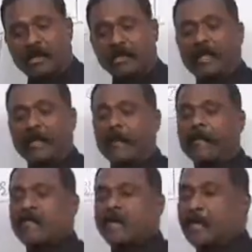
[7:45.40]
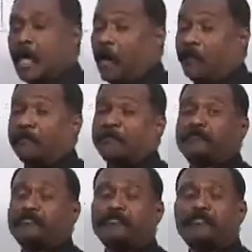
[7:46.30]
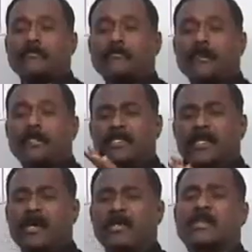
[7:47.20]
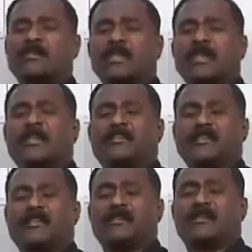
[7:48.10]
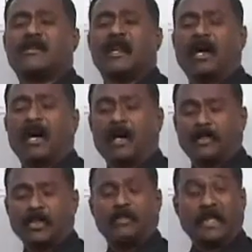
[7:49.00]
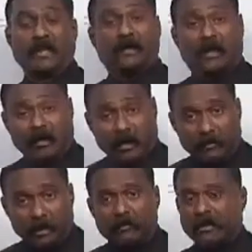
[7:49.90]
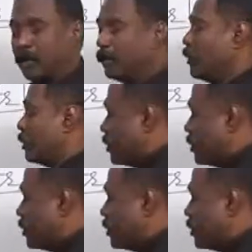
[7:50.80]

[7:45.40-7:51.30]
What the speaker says: Okay. Now, these are some relations are to be remembered.